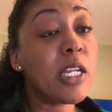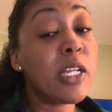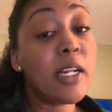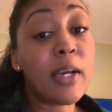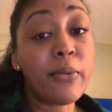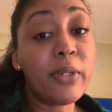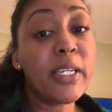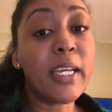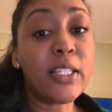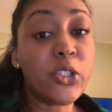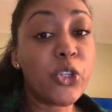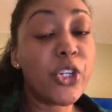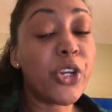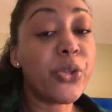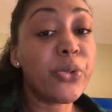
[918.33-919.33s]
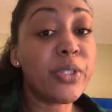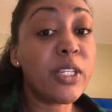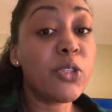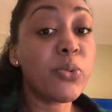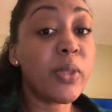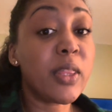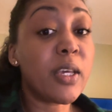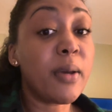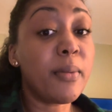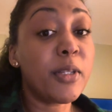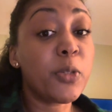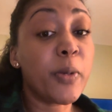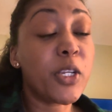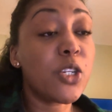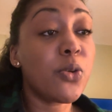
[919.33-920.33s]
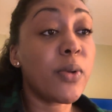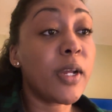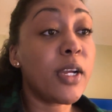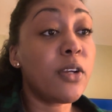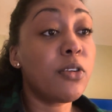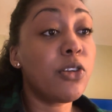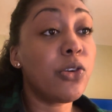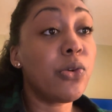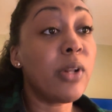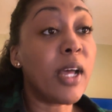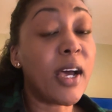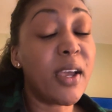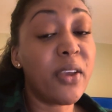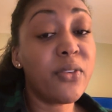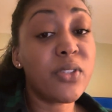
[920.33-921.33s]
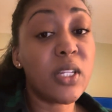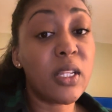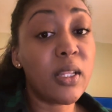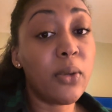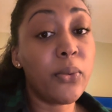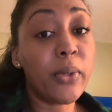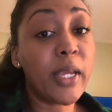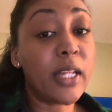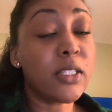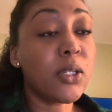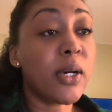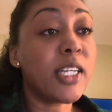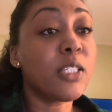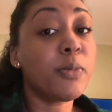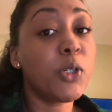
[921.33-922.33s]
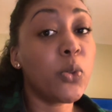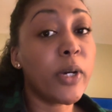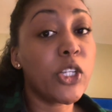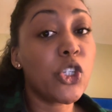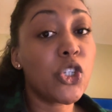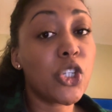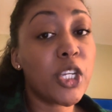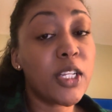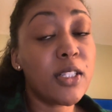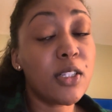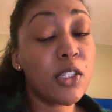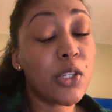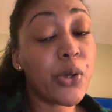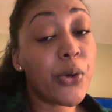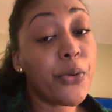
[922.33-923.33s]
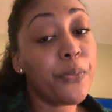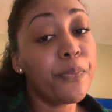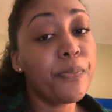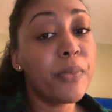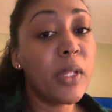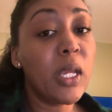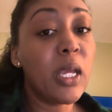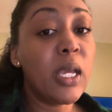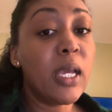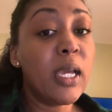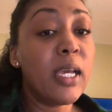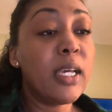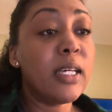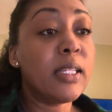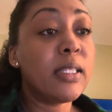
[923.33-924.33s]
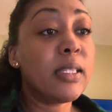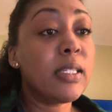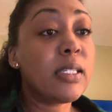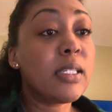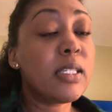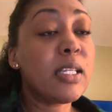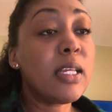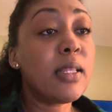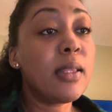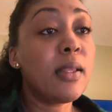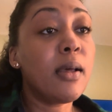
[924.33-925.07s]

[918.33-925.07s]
I will get to share those things with them, especially when I do lives, and they will get to ask me questions. So this is it.